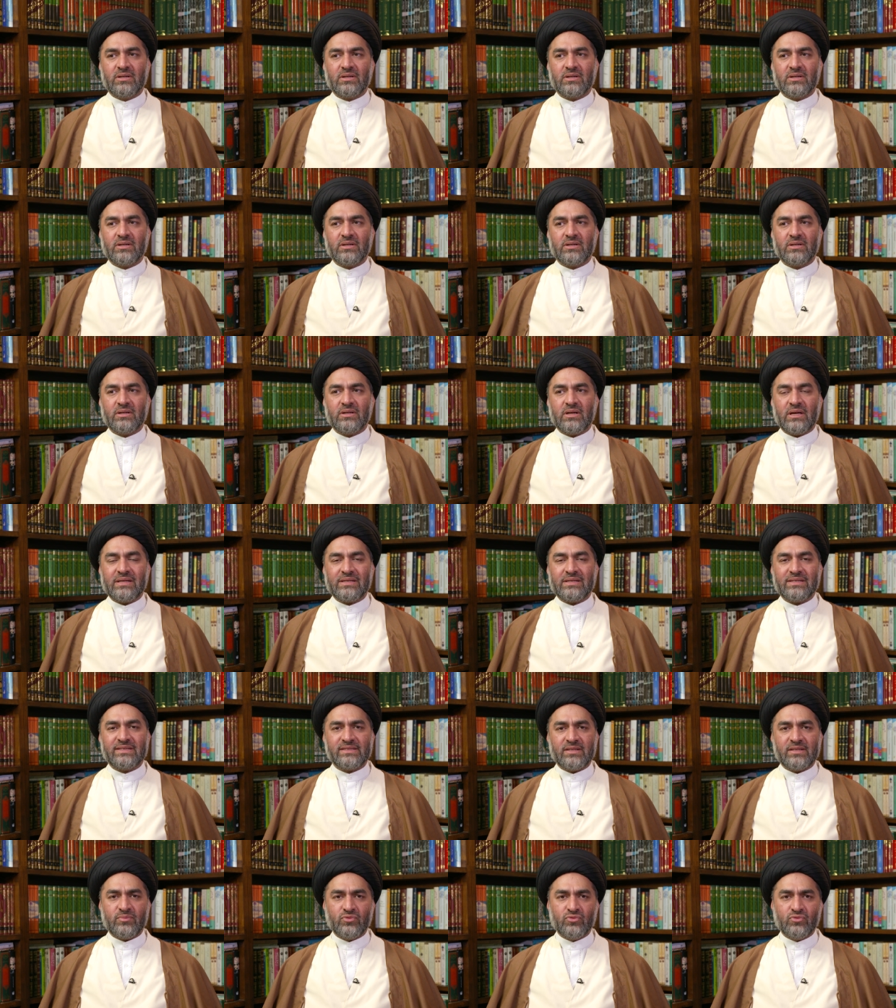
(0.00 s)
uh, and
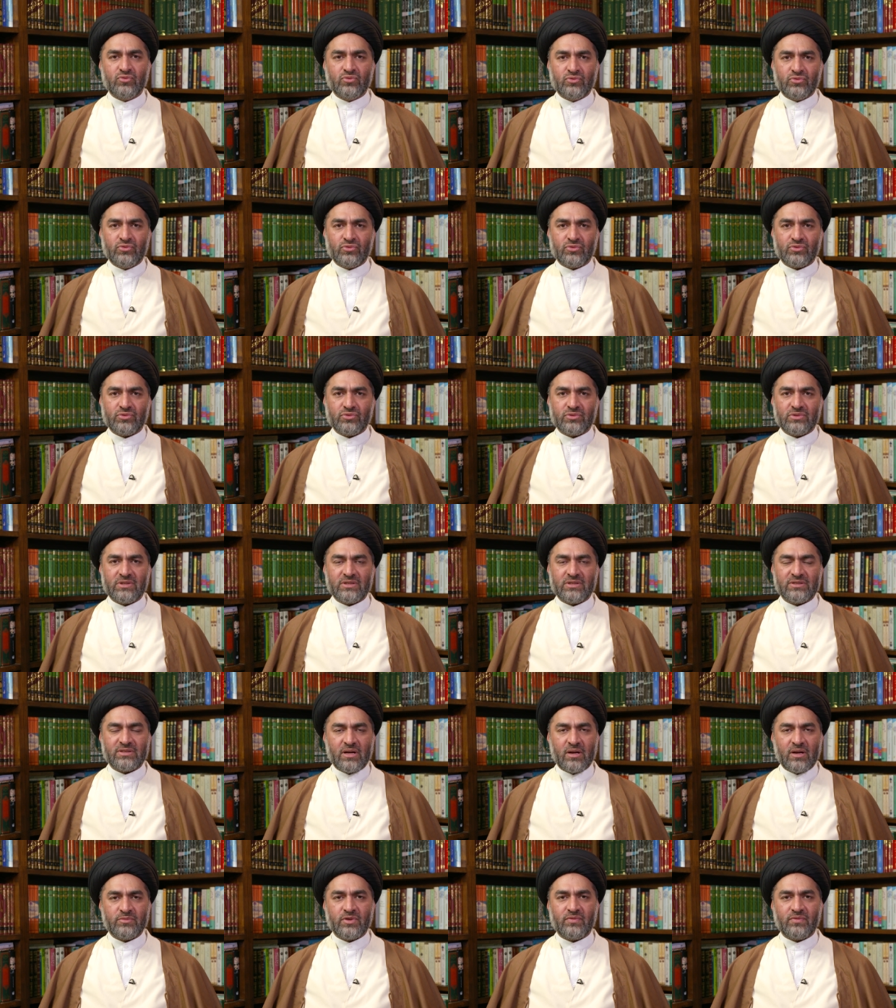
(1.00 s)
Zabur, the
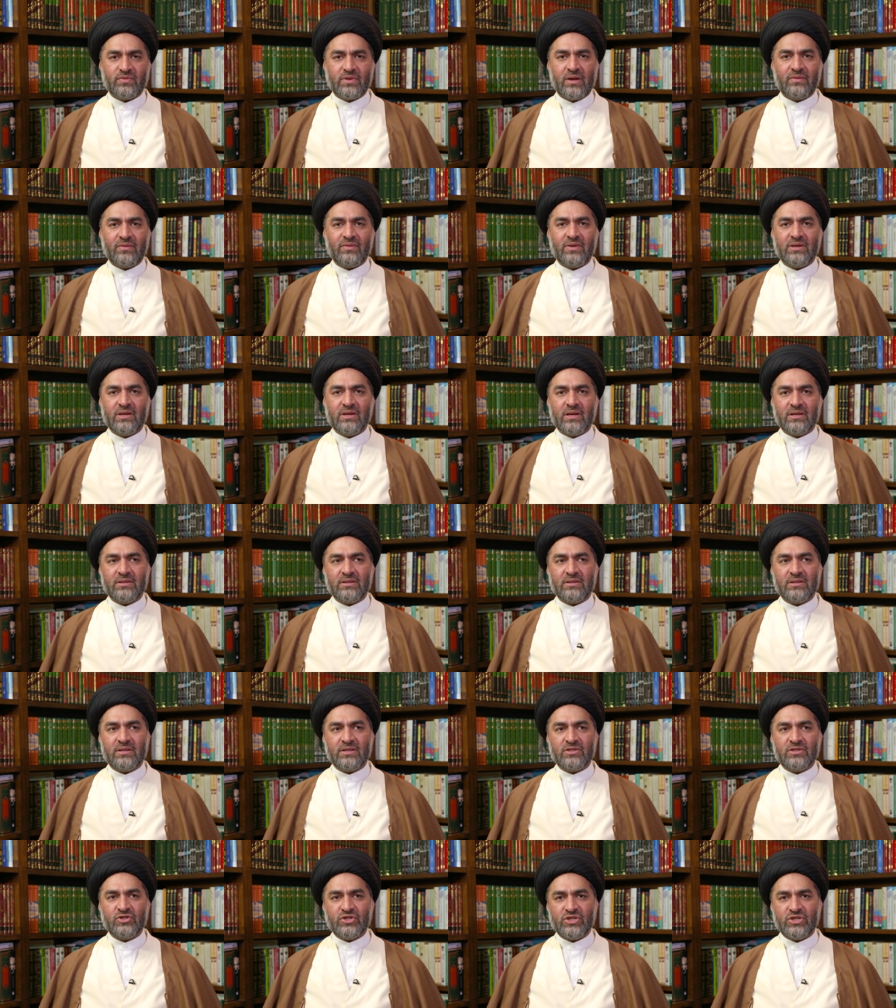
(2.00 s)
Psalms of David, and
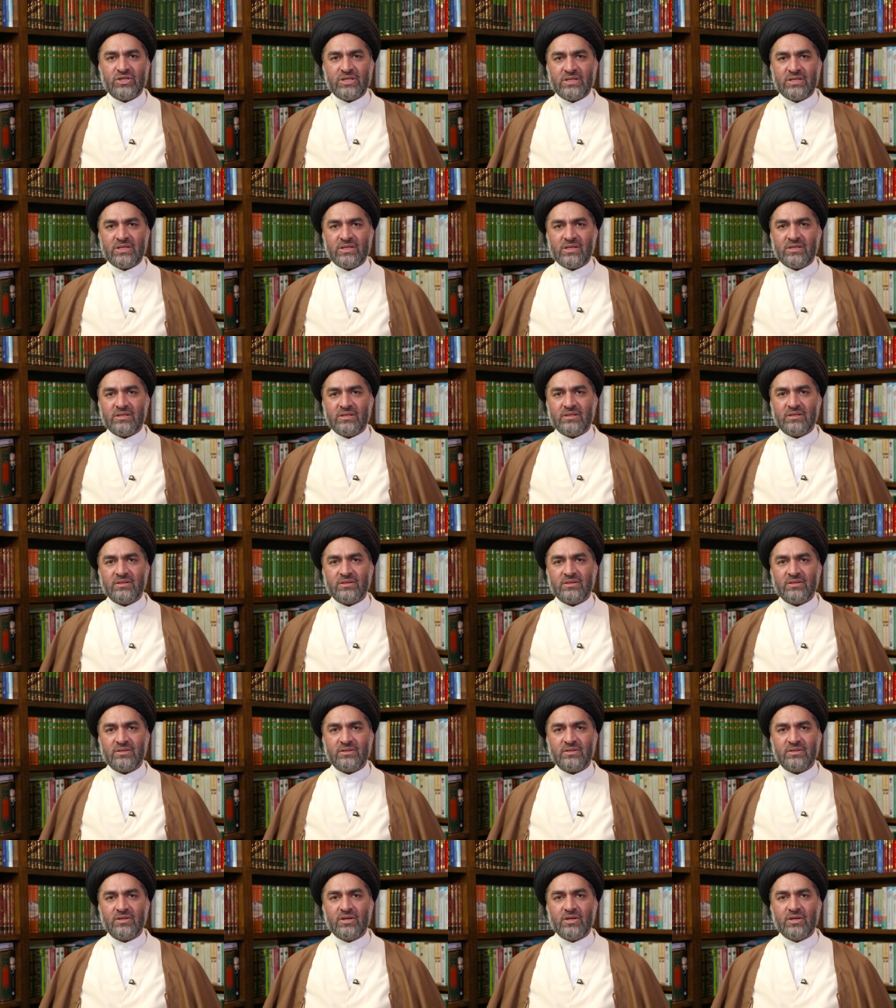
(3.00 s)
Injil,
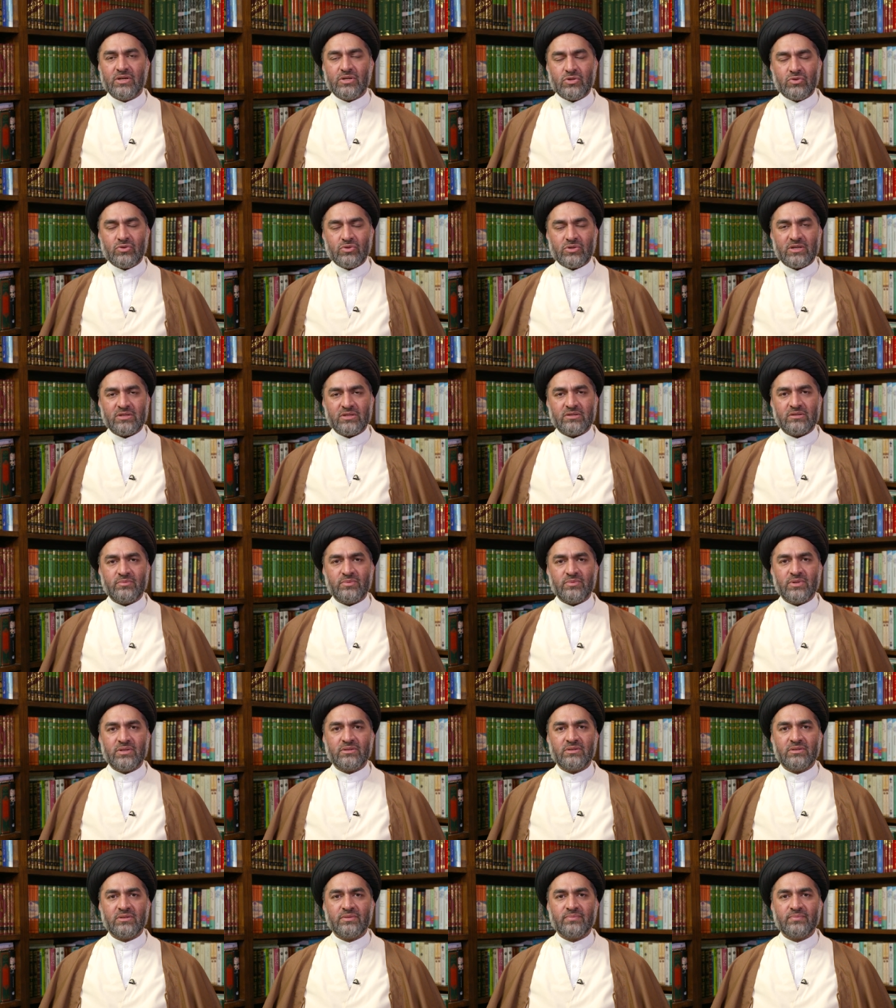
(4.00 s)
the New
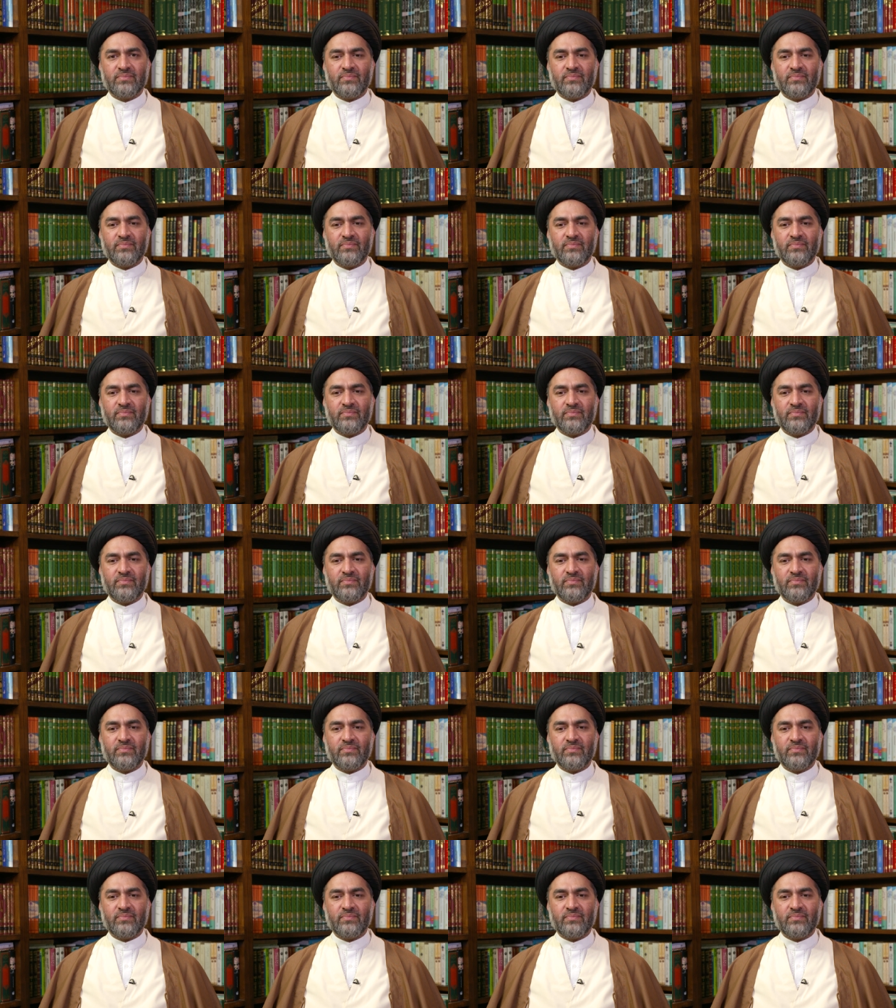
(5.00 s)
Testament,